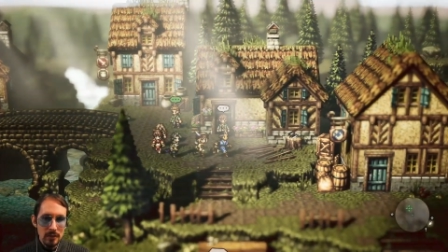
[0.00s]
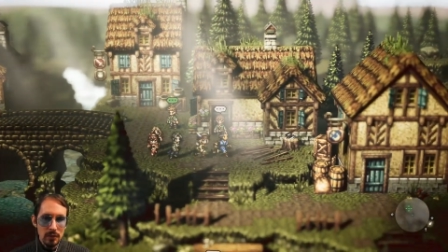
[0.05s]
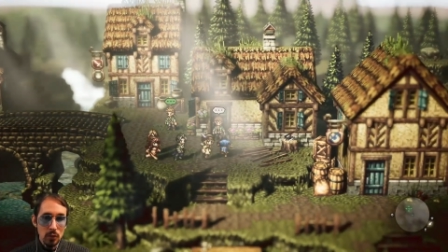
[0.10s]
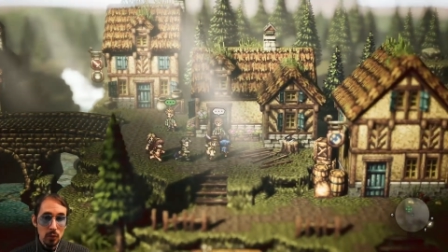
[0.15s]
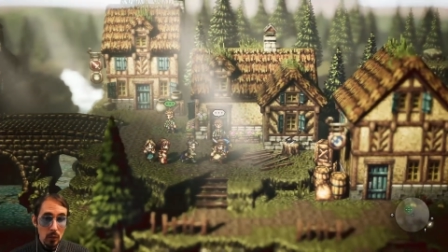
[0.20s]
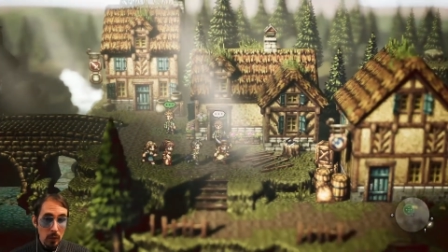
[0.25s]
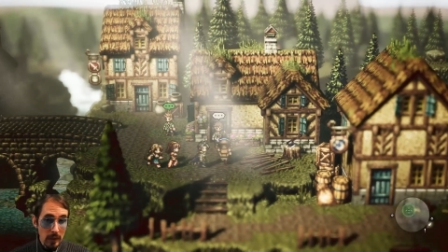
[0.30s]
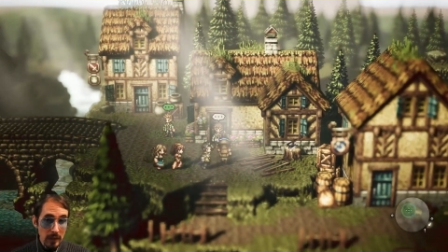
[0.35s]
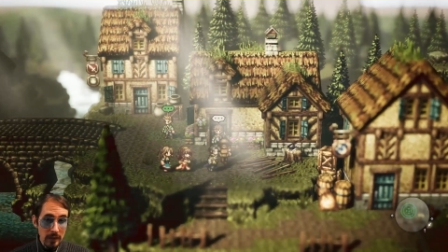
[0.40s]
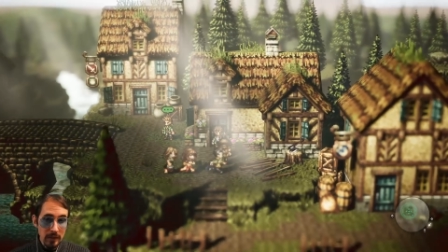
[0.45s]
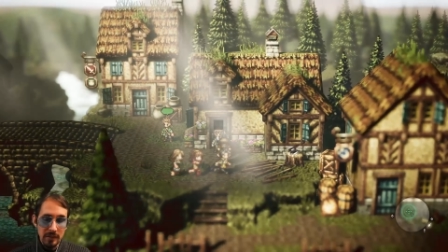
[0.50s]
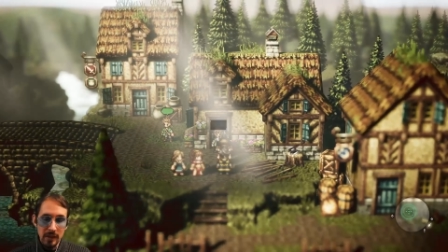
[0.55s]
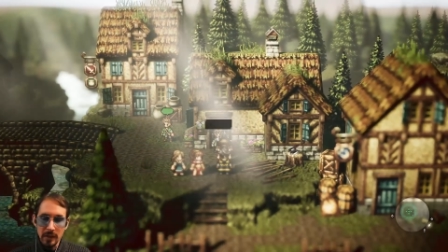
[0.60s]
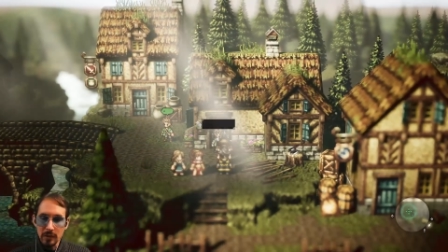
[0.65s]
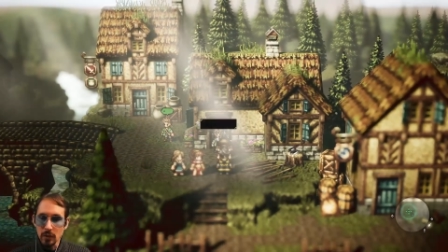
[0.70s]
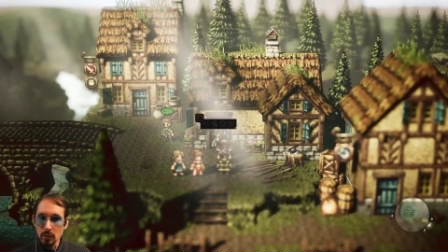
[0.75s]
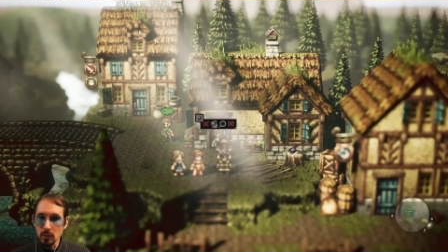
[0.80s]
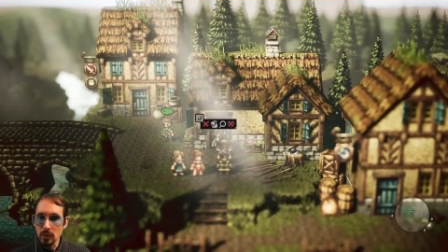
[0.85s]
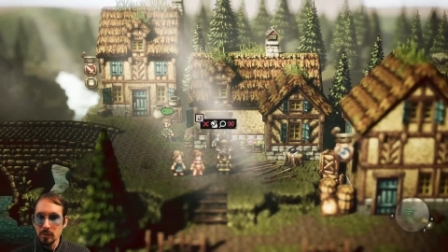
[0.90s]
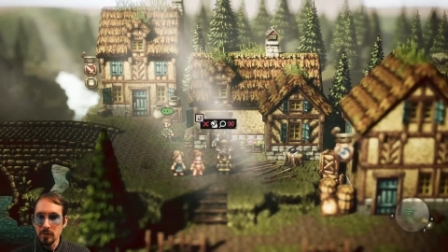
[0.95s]
to
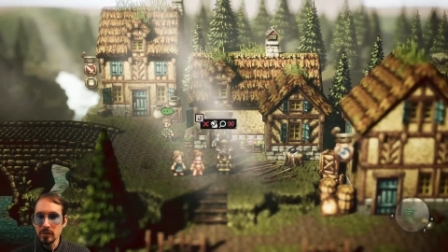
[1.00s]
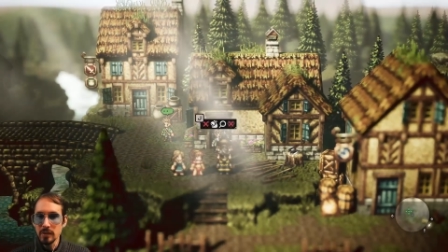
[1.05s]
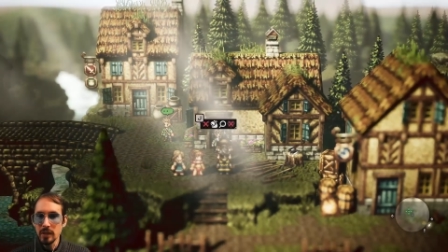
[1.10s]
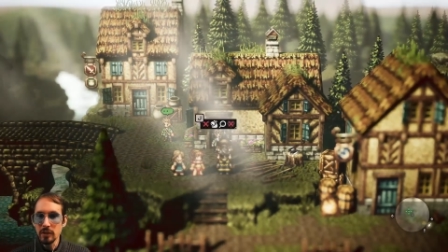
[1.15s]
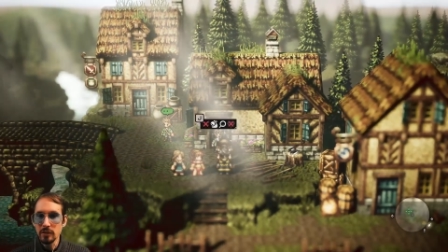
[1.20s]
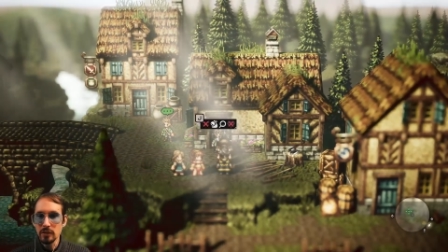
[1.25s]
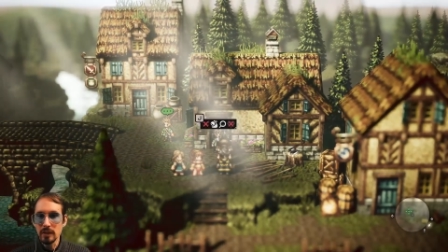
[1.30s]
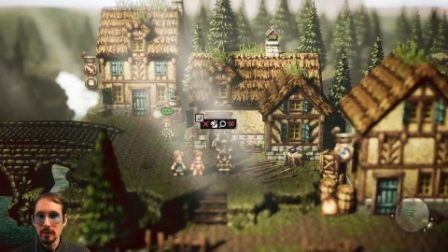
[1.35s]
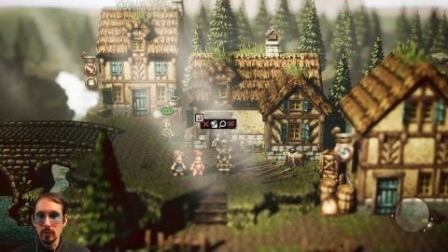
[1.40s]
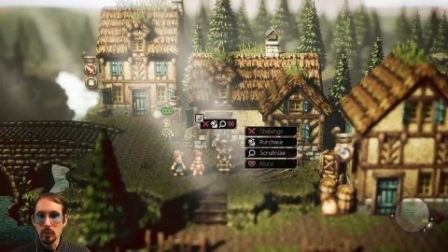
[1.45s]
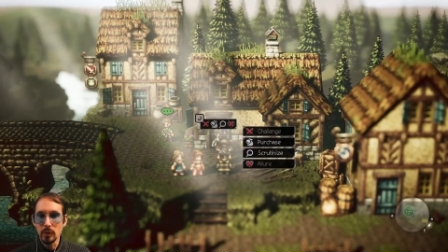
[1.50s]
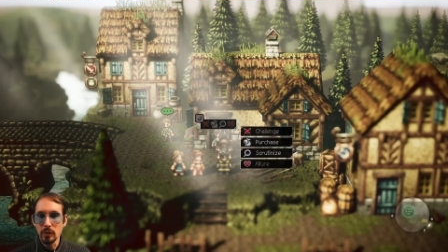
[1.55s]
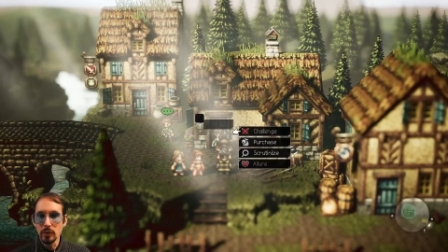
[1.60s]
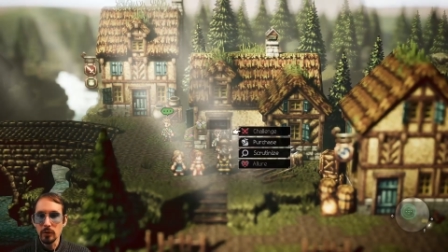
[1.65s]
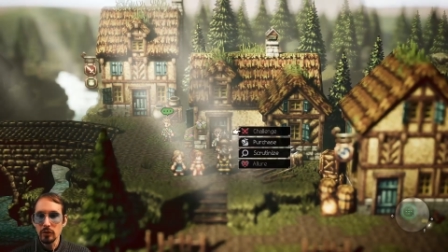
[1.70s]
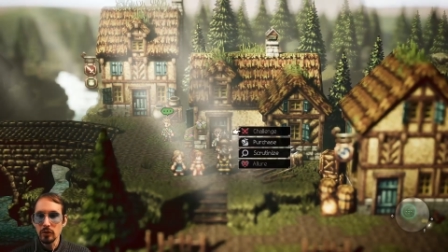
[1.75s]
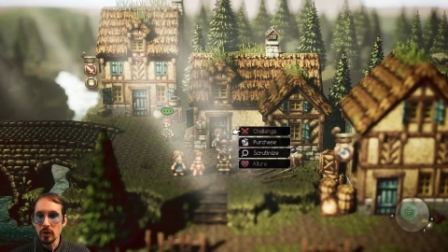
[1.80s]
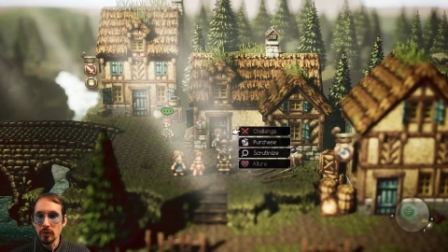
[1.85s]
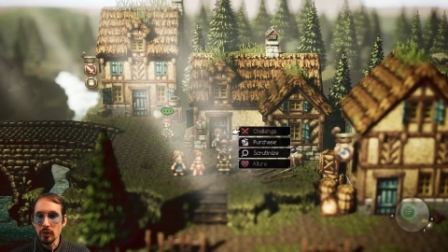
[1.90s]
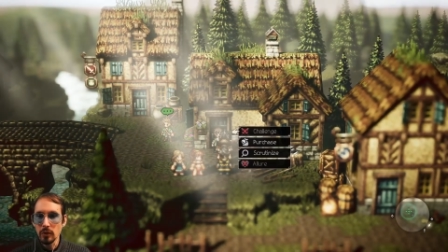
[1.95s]
reset your reputation level
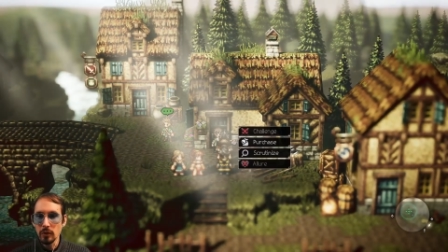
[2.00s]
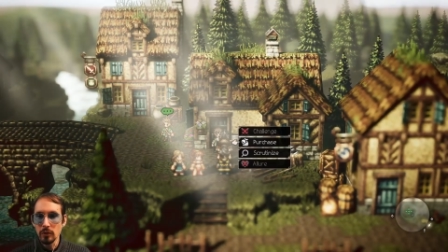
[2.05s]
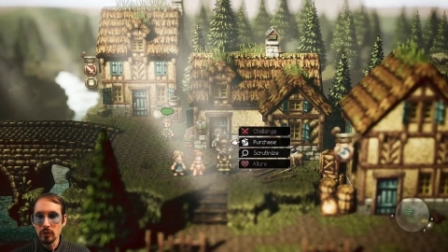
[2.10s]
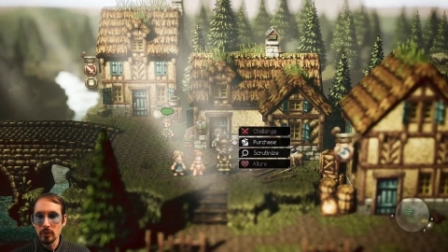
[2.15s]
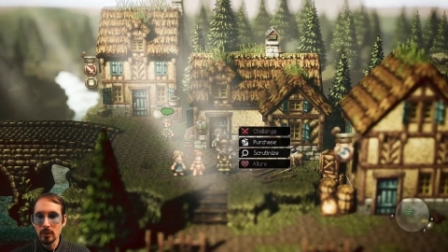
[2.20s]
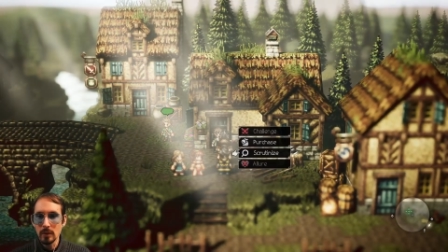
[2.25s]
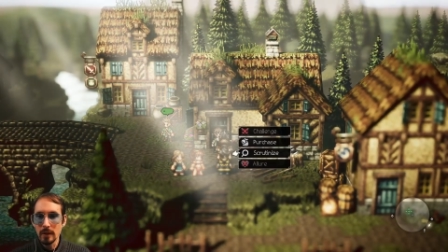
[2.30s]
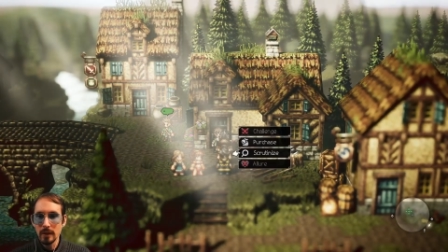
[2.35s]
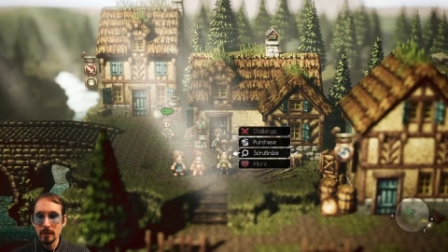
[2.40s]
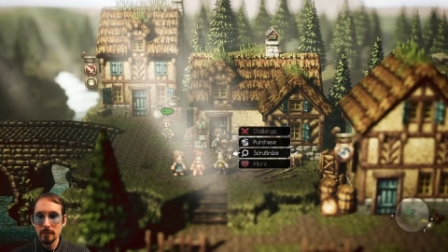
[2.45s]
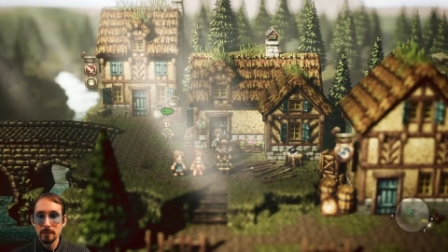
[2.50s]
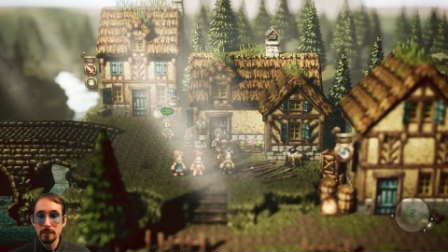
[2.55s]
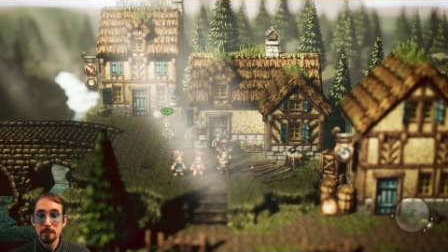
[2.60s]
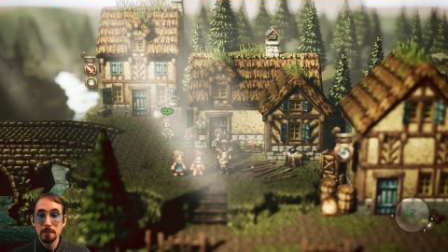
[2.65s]
when you start their story.